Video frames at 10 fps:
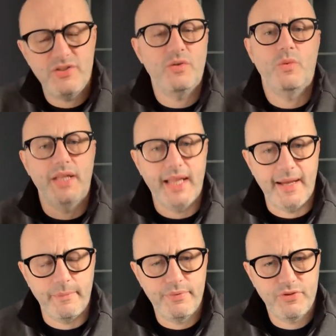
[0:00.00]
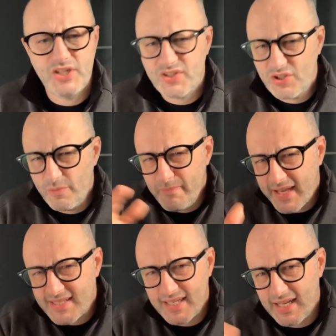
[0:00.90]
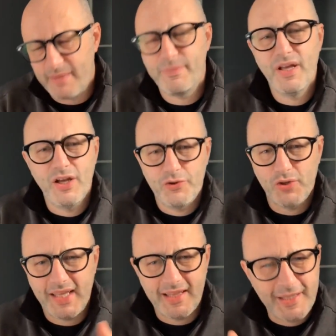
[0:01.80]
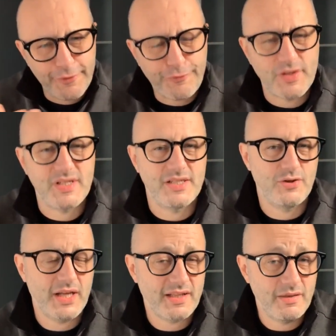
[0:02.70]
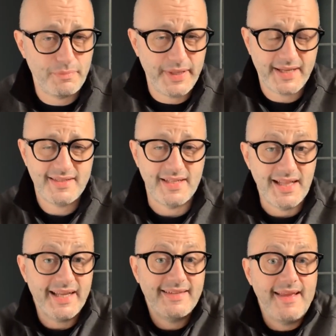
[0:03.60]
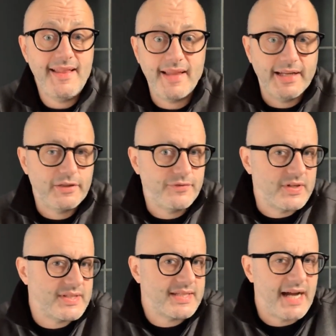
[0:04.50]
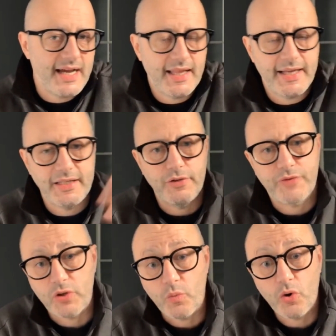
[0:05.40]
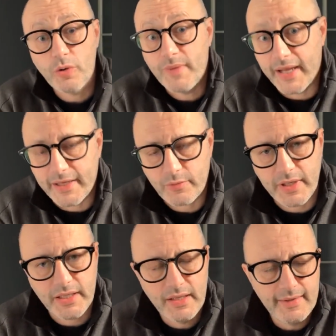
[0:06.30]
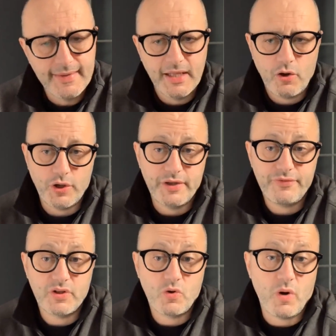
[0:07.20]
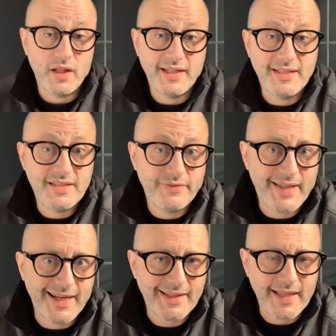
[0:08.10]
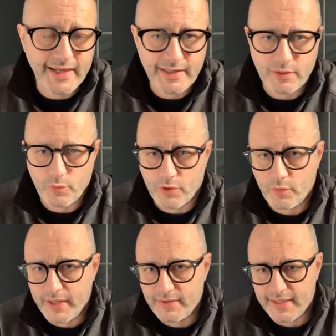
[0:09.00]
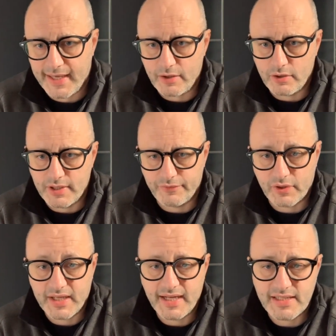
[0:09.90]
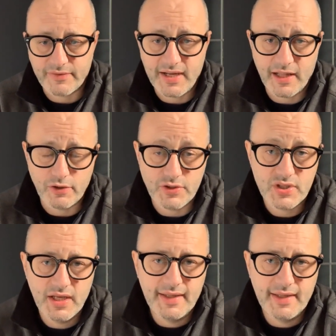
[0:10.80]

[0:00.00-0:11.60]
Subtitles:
on one lamp, just to mix it up, to get differences, to get complexity. Like daylight, you've got skylight and you've got warm light, right? Or different qualities of night light that work great together, and different kinds of colors.